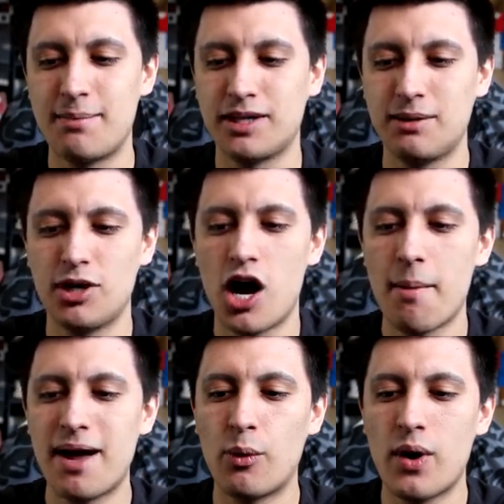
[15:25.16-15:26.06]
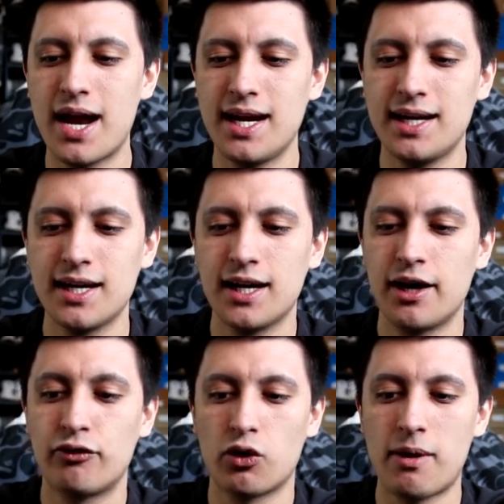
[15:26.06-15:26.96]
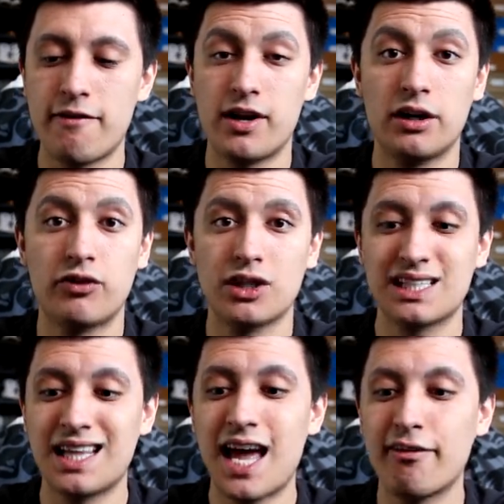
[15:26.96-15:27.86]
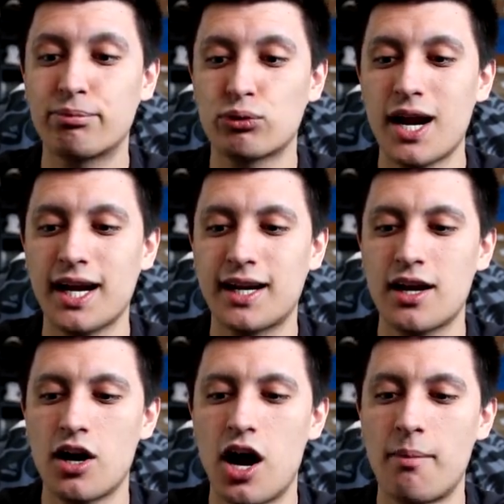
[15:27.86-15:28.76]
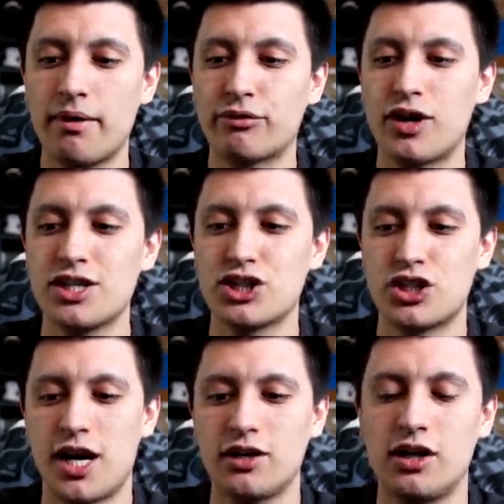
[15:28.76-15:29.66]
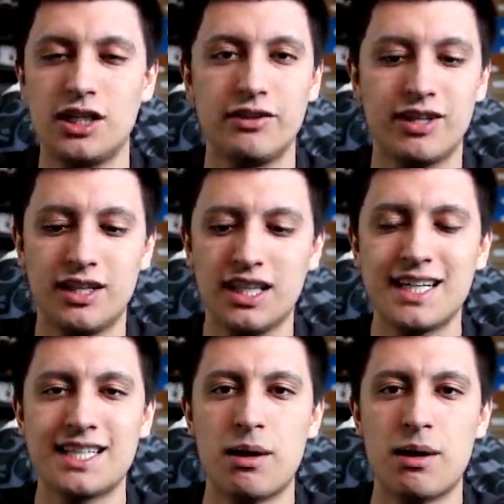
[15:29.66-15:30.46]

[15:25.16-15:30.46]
and I'm gonna be on my way for my very first live break on my friend's channel. I'll leave it linked